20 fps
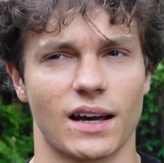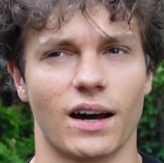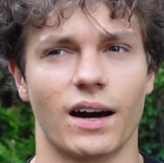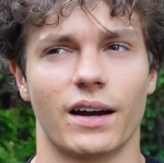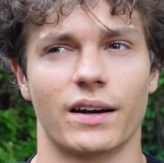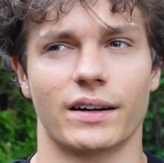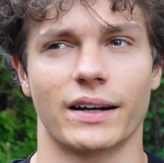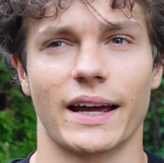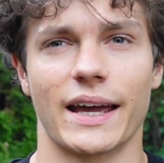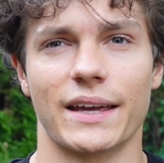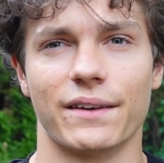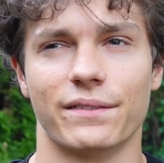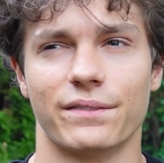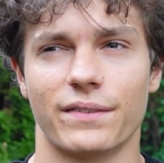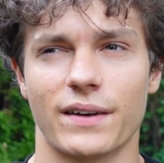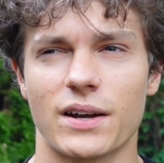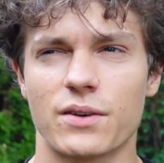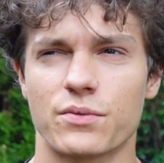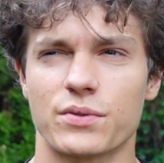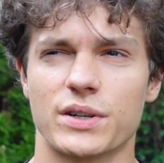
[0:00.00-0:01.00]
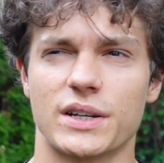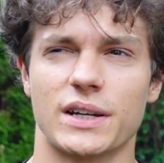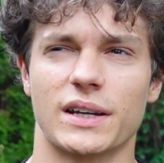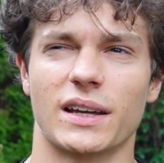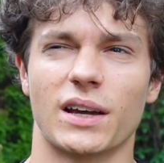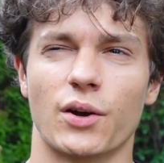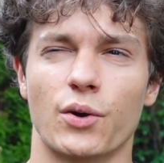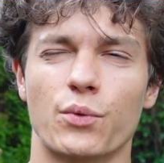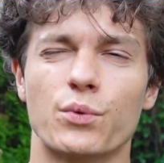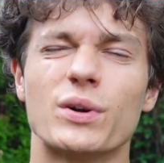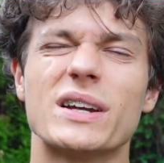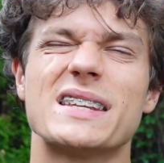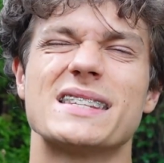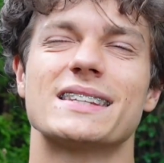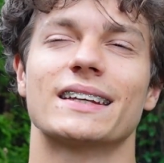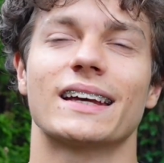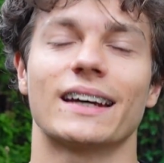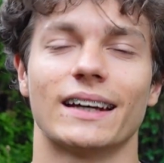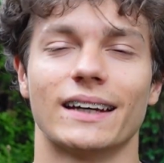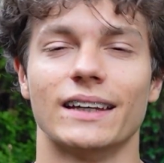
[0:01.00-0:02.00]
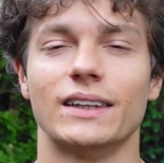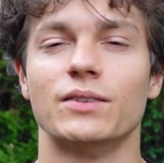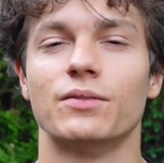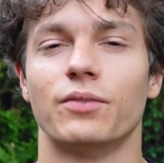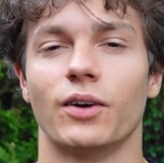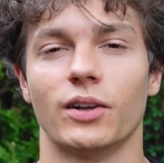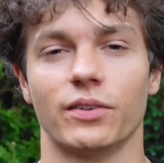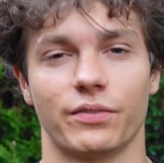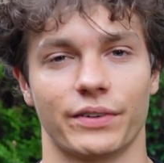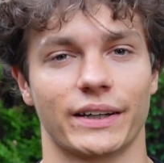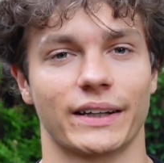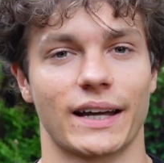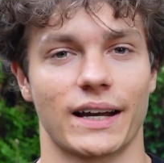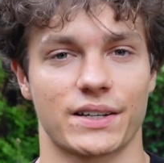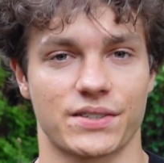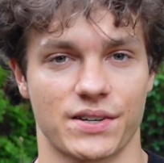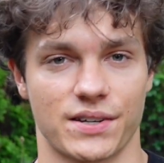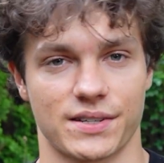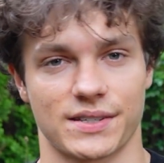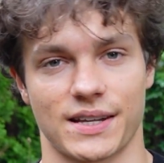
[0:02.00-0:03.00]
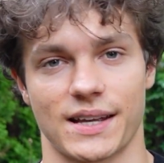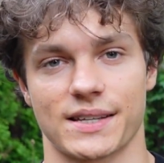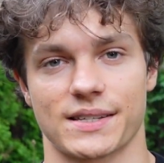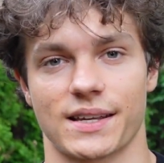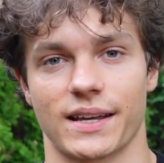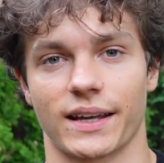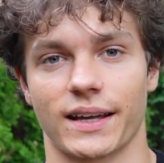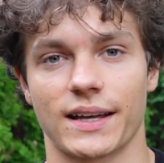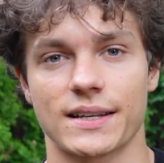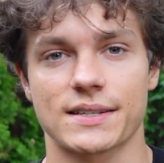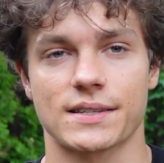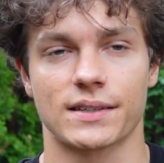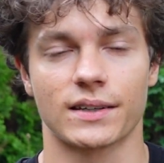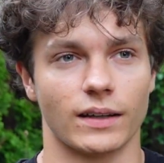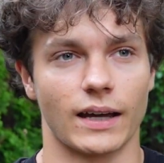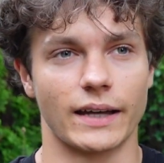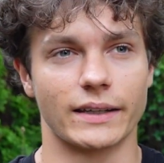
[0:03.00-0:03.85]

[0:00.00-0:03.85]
are a very risk-involving exercise, I guess,